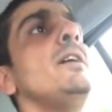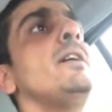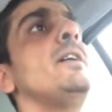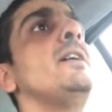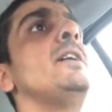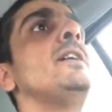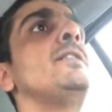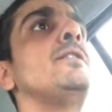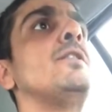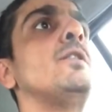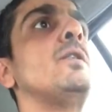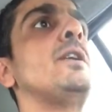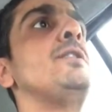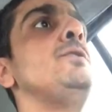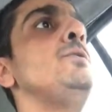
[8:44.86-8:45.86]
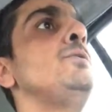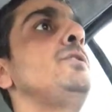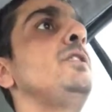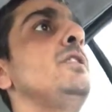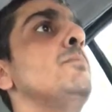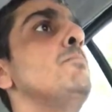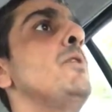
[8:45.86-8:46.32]
and I do
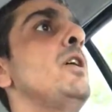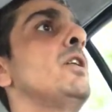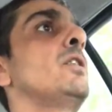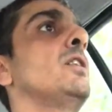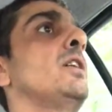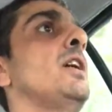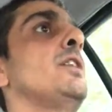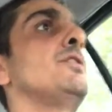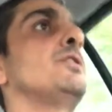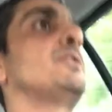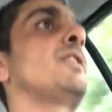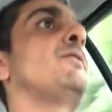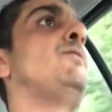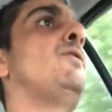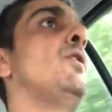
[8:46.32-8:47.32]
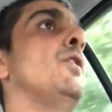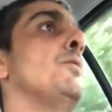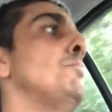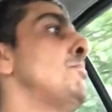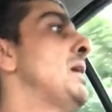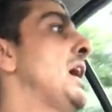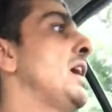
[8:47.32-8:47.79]
see America kind of just
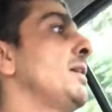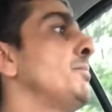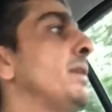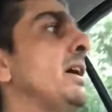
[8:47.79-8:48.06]
falling back.